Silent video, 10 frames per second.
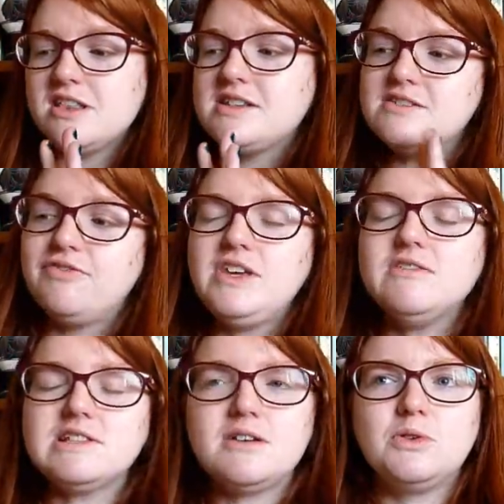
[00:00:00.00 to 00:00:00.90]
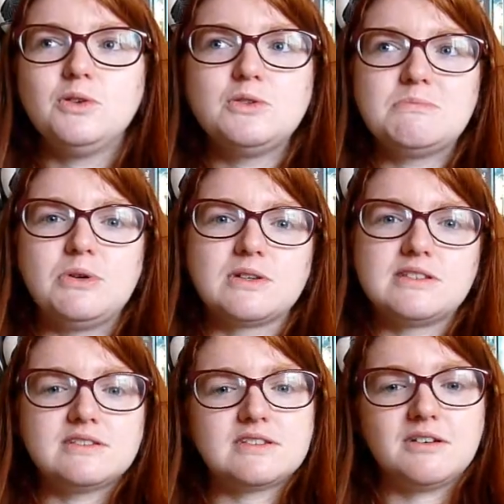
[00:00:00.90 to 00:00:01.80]
This feels like one of those books
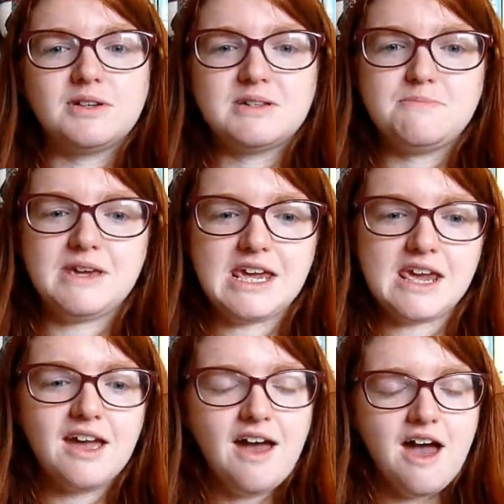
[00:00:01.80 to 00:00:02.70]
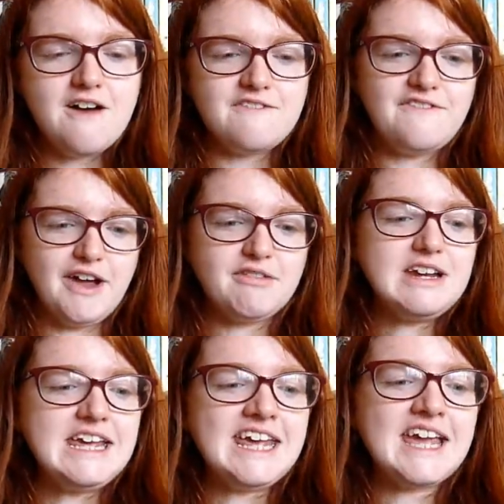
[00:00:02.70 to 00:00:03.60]
that's going to be I
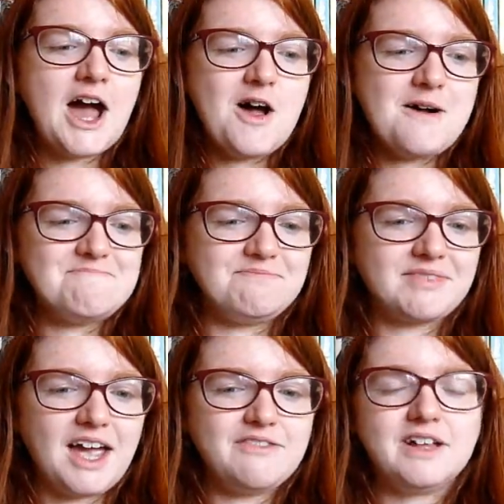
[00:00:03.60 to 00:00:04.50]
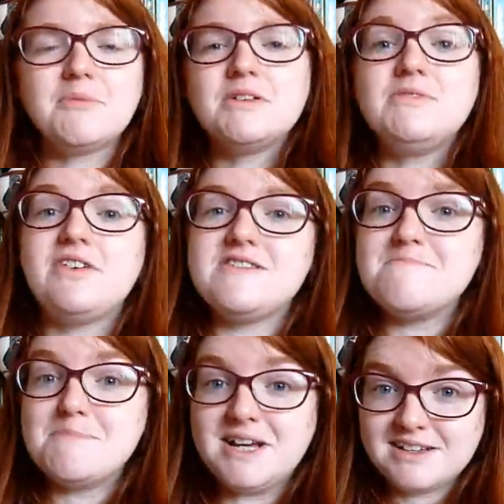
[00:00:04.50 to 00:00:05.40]
feel like I'm going to be very
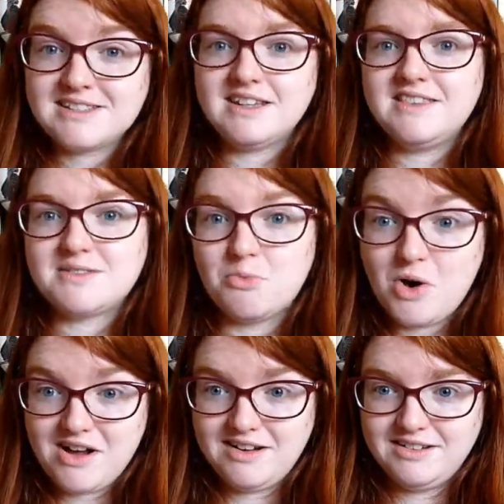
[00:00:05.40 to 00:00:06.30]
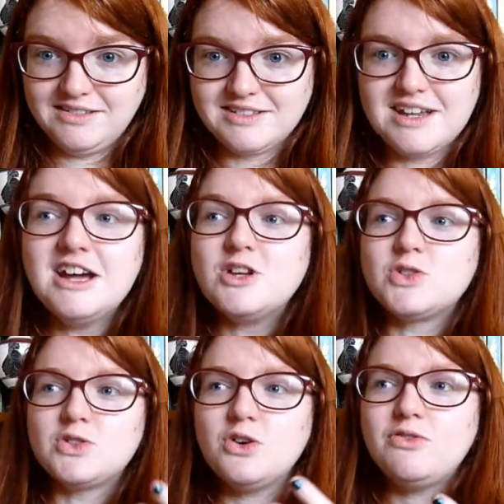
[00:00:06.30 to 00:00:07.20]
immersed in this world.
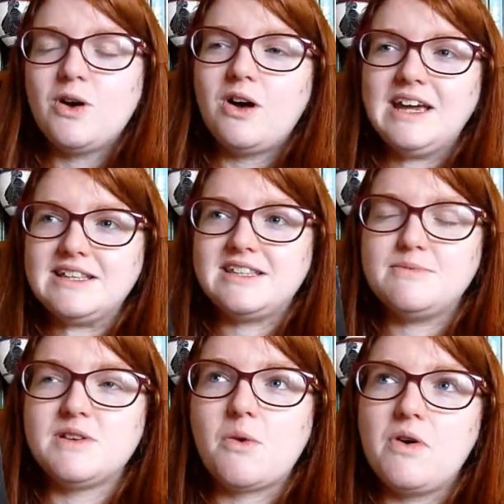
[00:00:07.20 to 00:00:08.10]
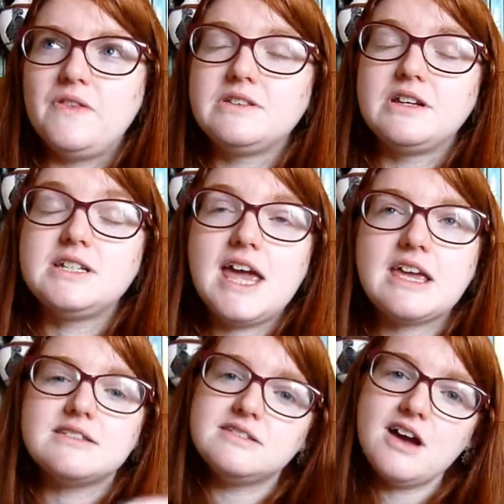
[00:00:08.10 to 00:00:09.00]
So far it seems like one that's going to
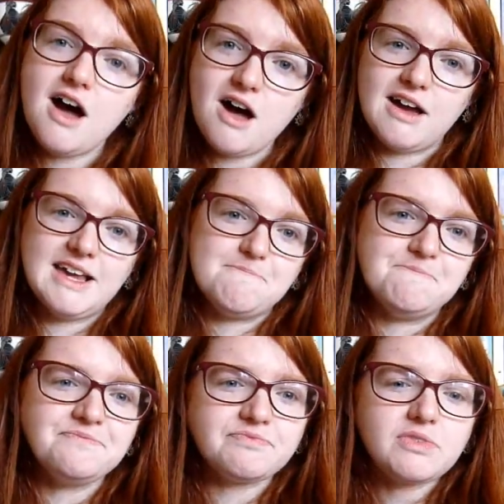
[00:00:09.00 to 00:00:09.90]
take its time,